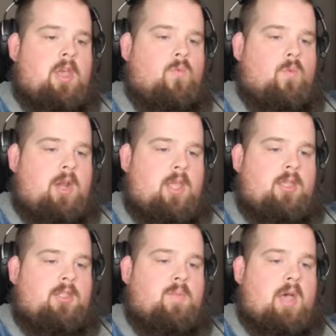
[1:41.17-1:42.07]
and what
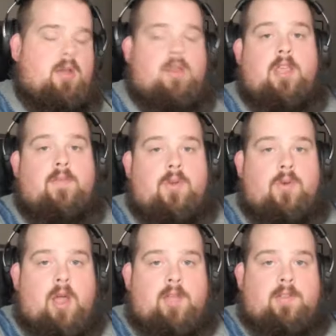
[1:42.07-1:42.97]
he's about. And even
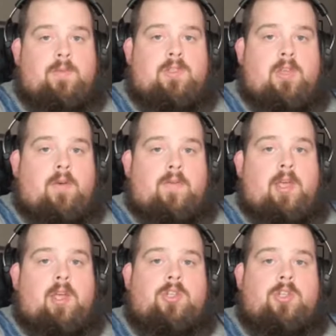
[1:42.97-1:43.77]
Christ himself